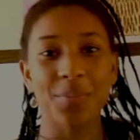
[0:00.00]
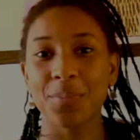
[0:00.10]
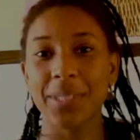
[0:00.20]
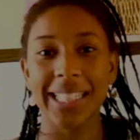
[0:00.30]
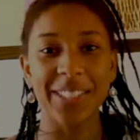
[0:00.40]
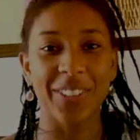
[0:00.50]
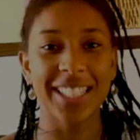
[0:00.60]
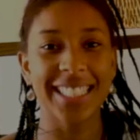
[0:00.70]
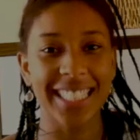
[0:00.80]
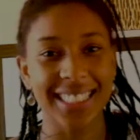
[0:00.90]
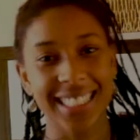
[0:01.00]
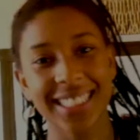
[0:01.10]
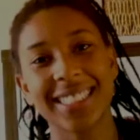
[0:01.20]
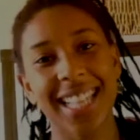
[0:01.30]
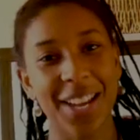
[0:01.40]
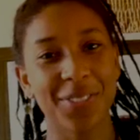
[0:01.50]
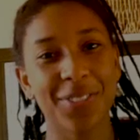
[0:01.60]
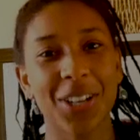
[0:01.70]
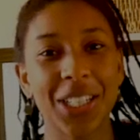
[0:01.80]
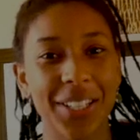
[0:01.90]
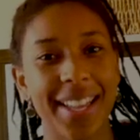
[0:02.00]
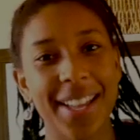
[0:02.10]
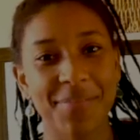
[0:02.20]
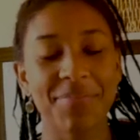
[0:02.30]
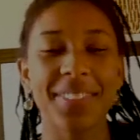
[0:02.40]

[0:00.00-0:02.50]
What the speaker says: believe in Jesus and follow him.